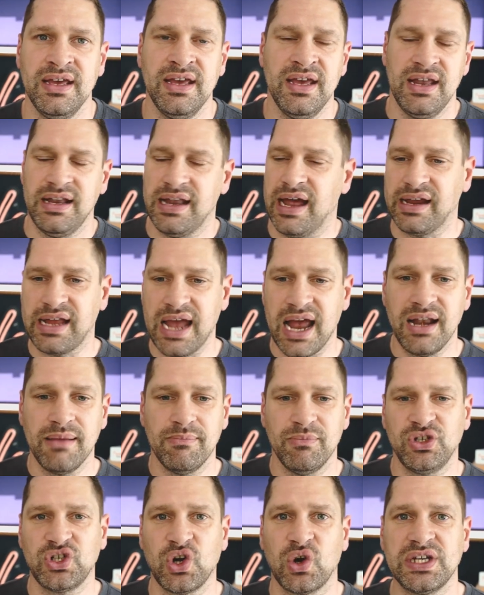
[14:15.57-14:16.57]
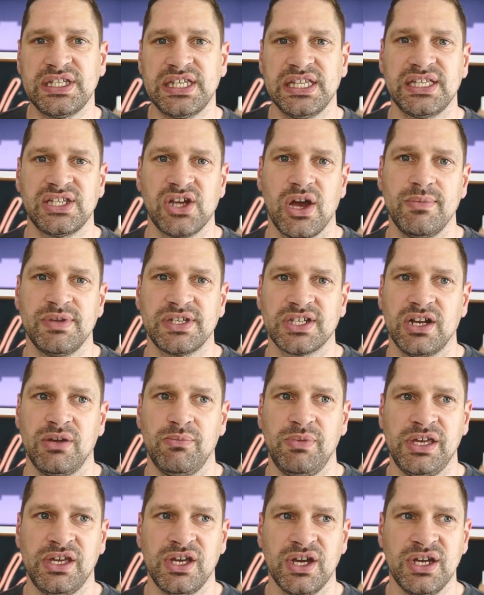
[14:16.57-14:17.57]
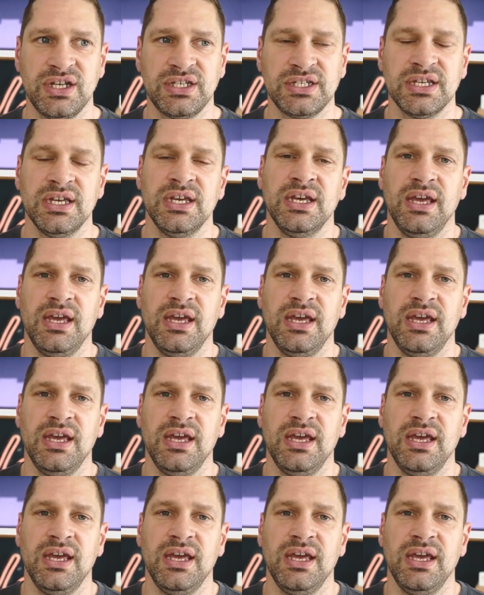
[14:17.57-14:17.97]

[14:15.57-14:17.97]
Now again, majority of the time it's going to be good.